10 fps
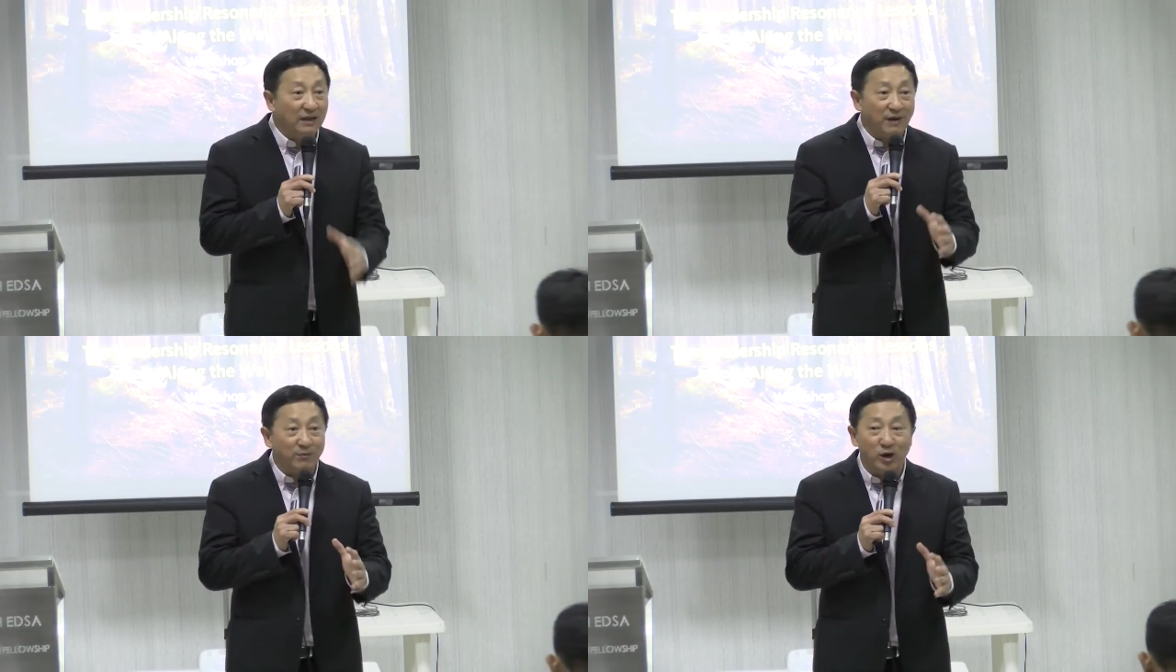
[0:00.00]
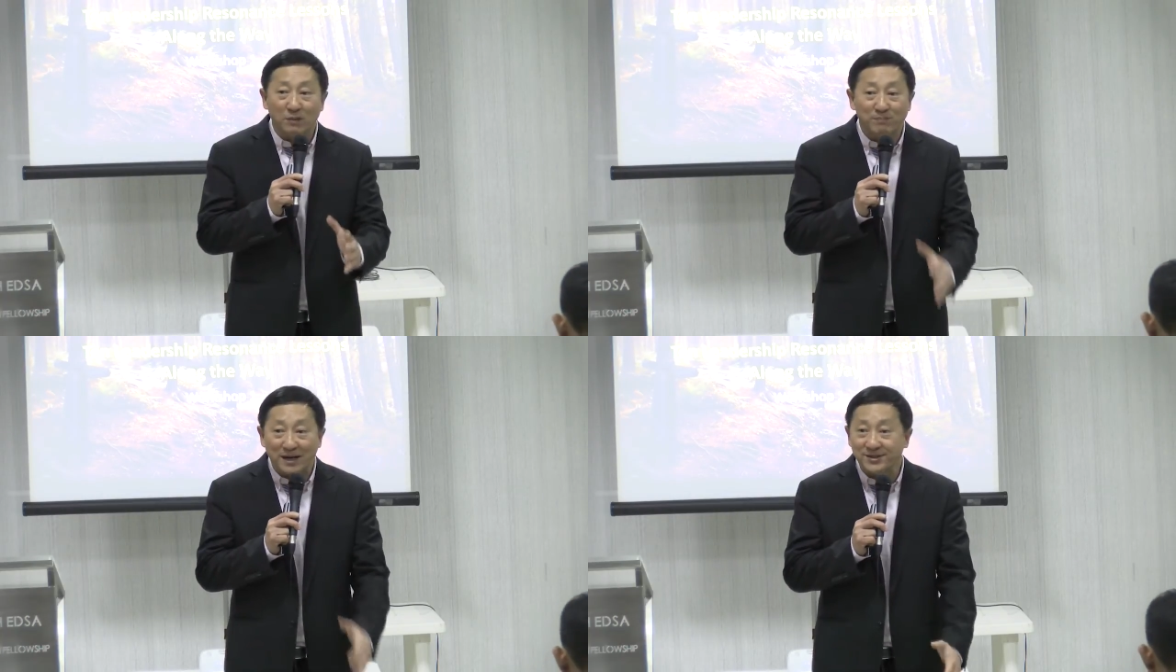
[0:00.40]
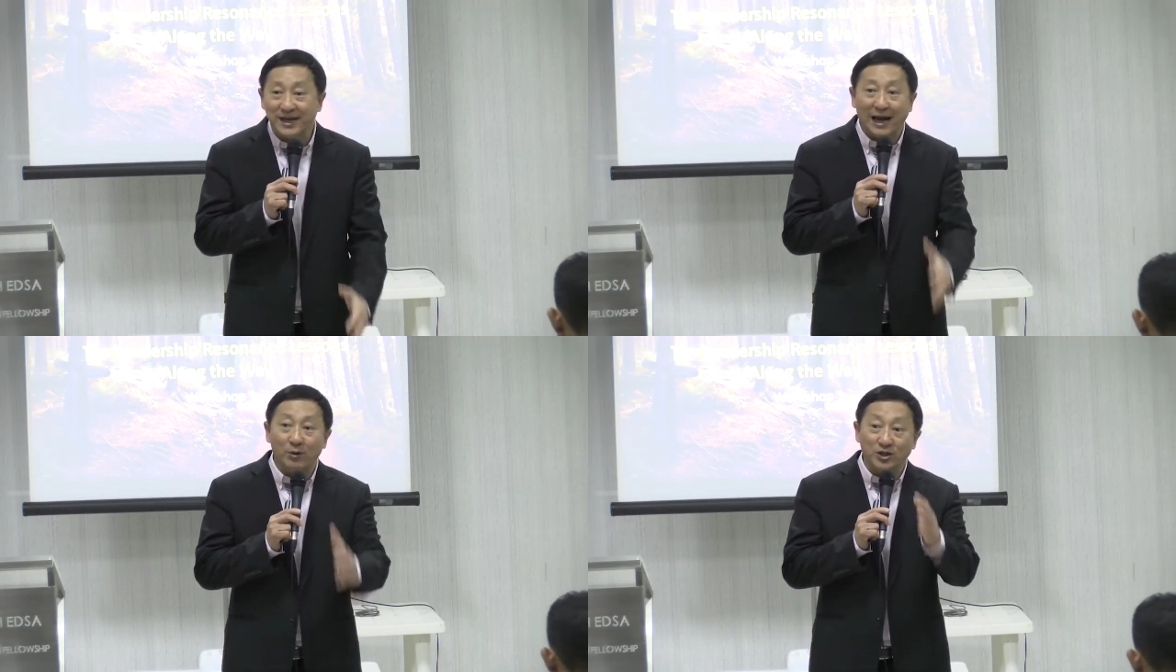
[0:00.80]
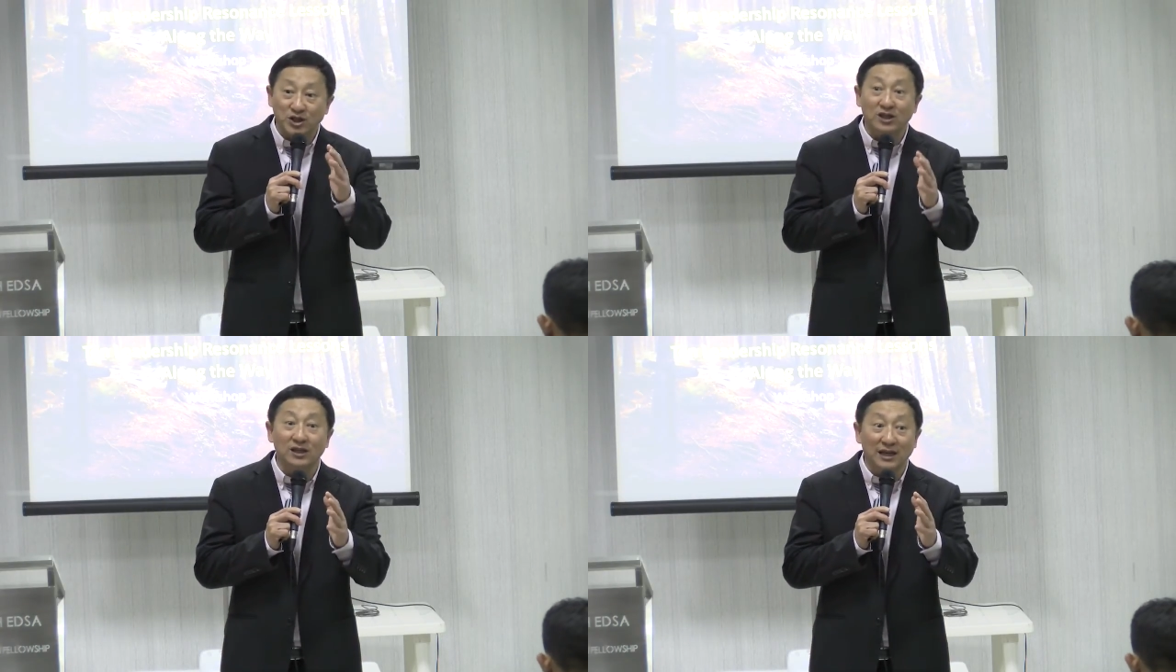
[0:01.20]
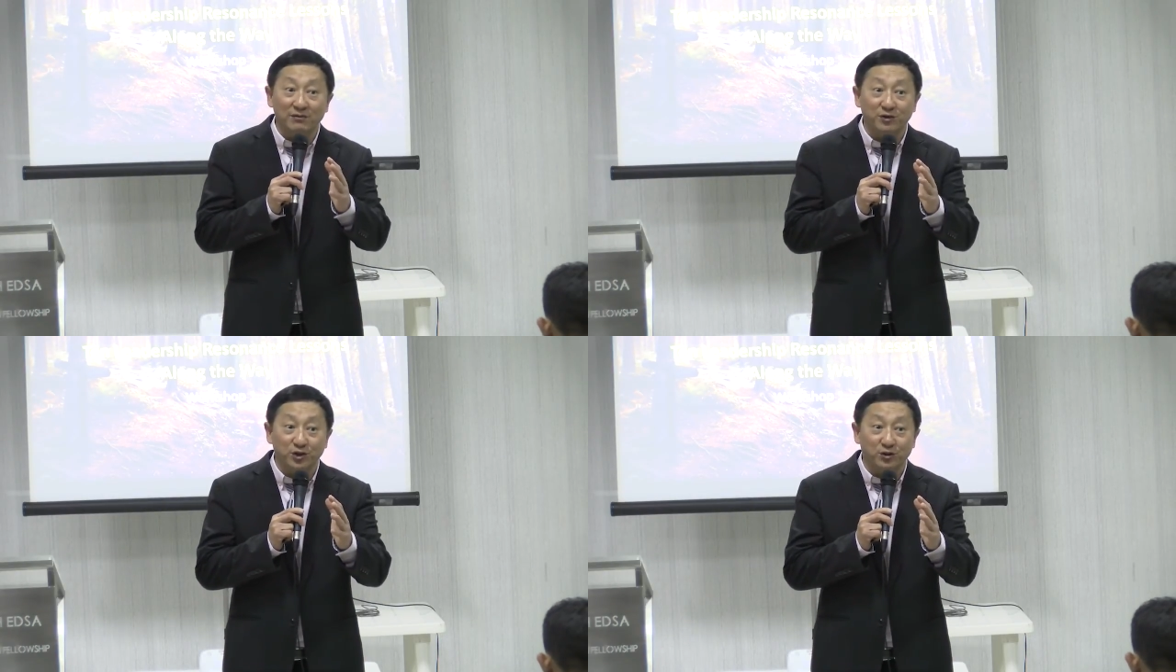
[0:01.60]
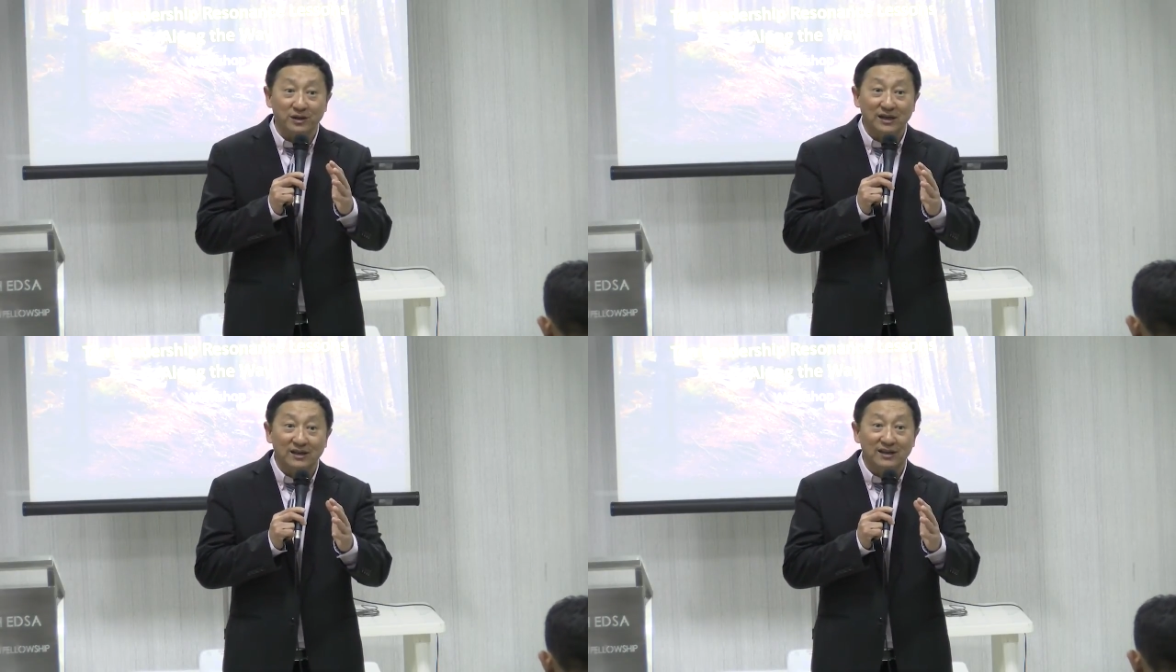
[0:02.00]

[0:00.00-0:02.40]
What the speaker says: if I'm not a pastor, I will still love you.